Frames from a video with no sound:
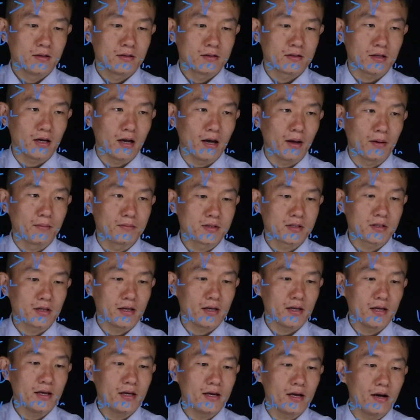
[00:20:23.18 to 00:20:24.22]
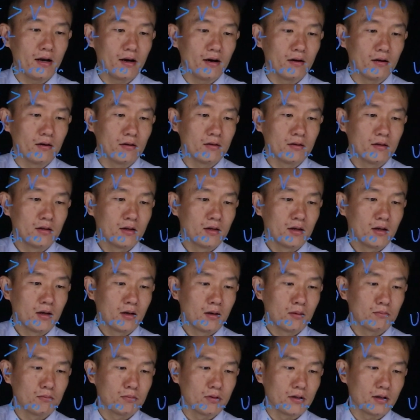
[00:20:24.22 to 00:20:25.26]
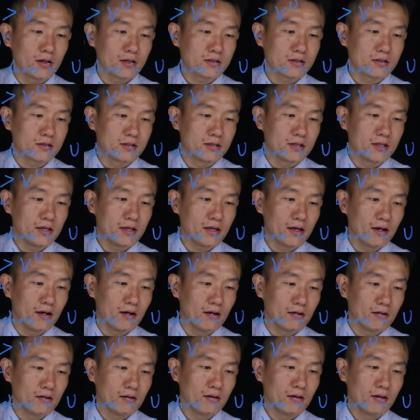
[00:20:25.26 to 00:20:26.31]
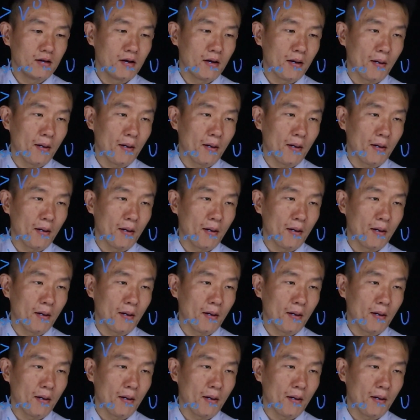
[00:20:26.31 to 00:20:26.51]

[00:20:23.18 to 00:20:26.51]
times EL plus DL